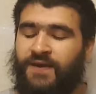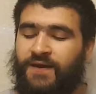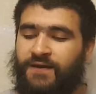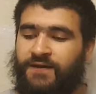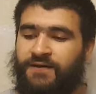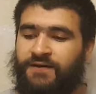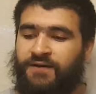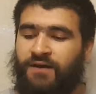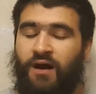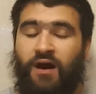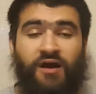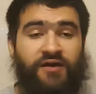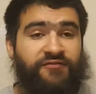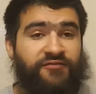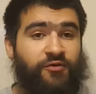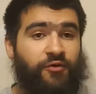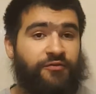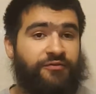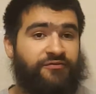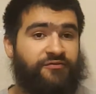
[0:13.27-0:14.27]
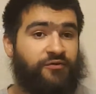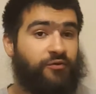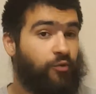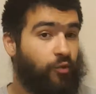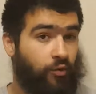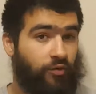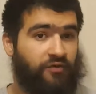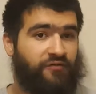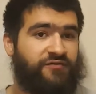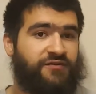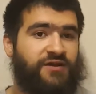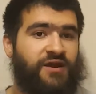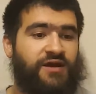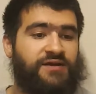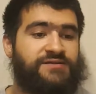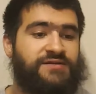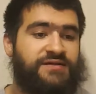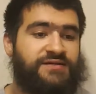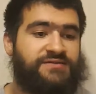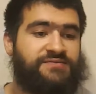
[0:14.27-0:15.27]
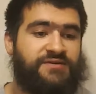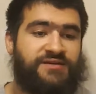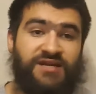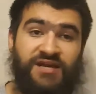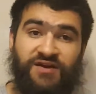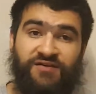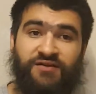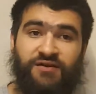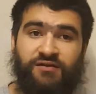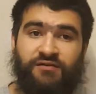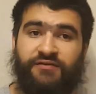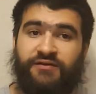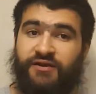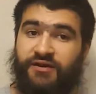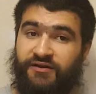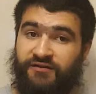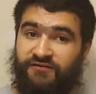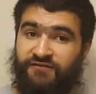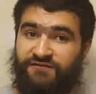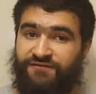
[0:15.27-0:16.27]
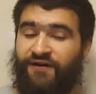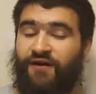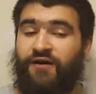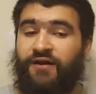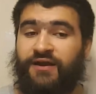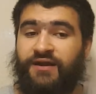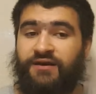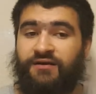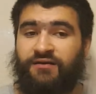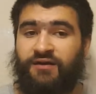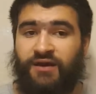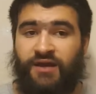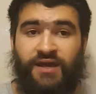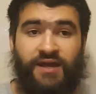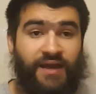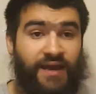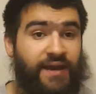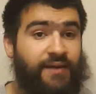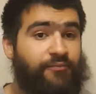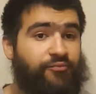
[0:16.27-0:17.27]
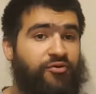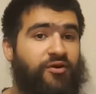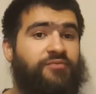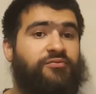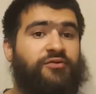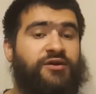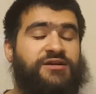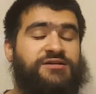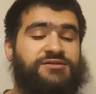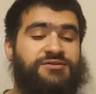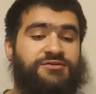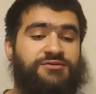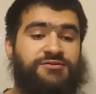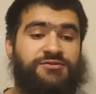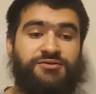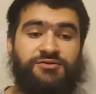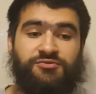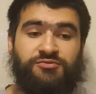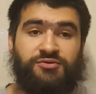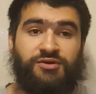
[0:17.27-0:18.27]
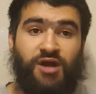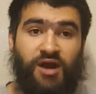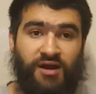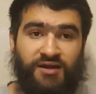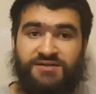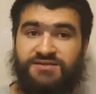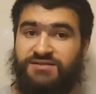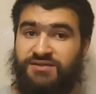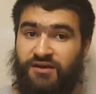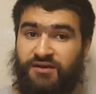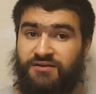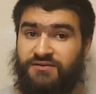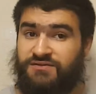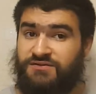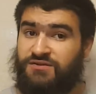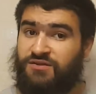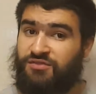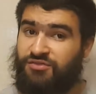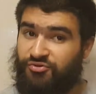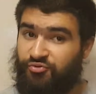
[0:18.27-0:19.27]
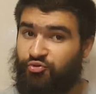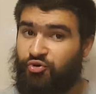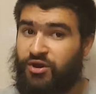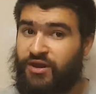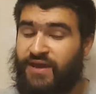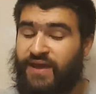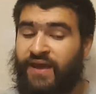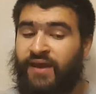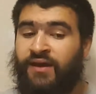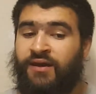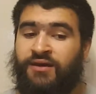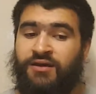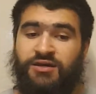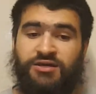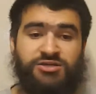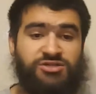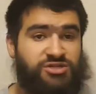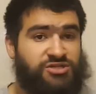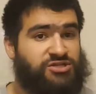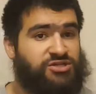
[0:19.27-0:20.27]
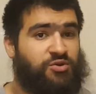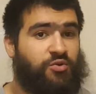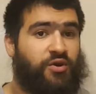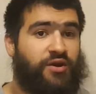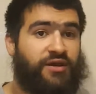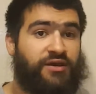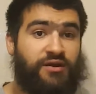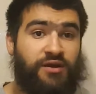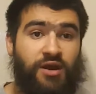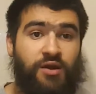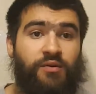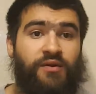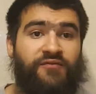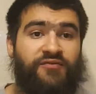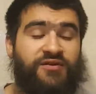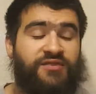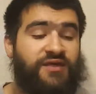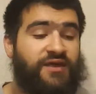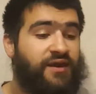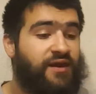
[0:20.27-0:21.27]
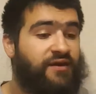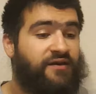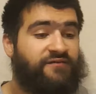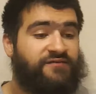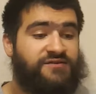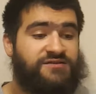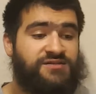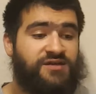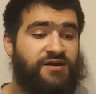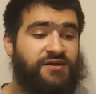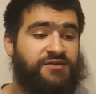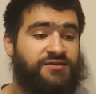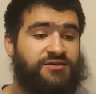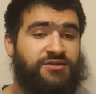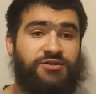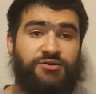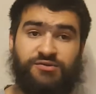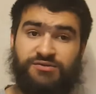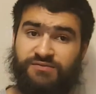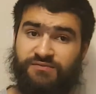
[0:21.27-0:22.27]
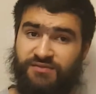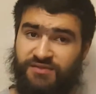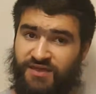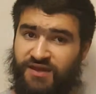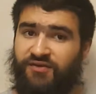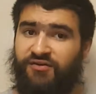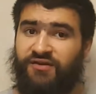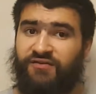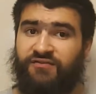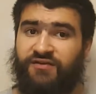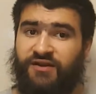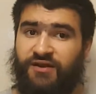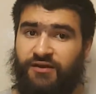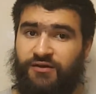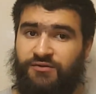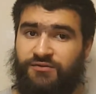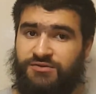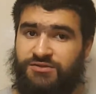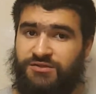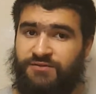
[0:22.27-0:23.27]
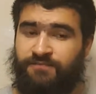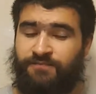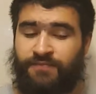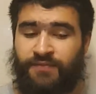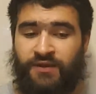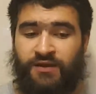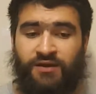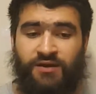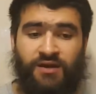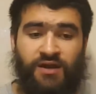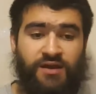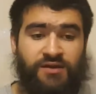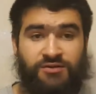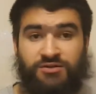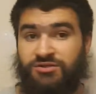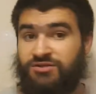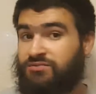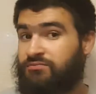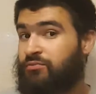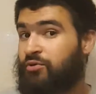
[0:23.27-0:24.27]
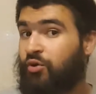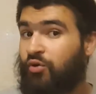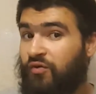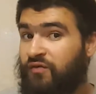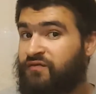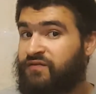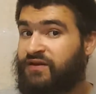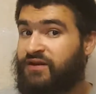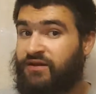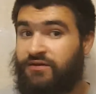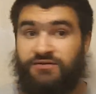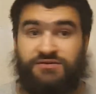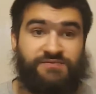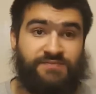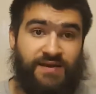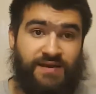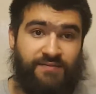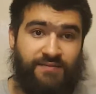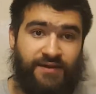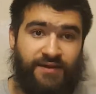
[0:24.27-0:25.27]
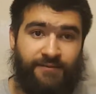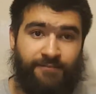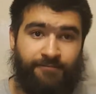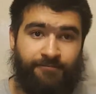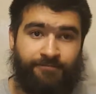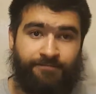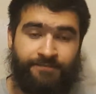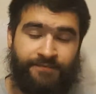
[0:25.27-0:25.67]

And I've gone through all of the Darksiders material that I could find in preparation to Darksiders 3, just so I can know everything, and I've decided to do some theory videos. And some lore videos, maybe.